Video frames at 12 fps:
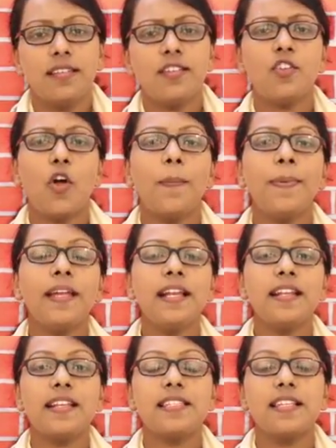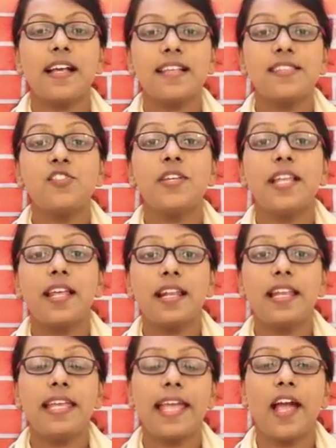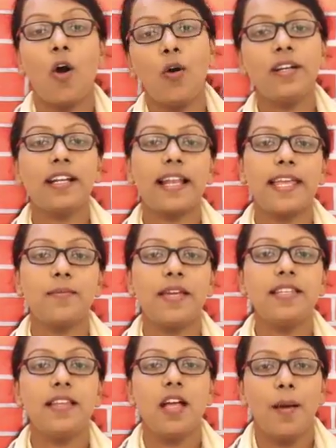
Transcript: The tropical region has generally a hot climate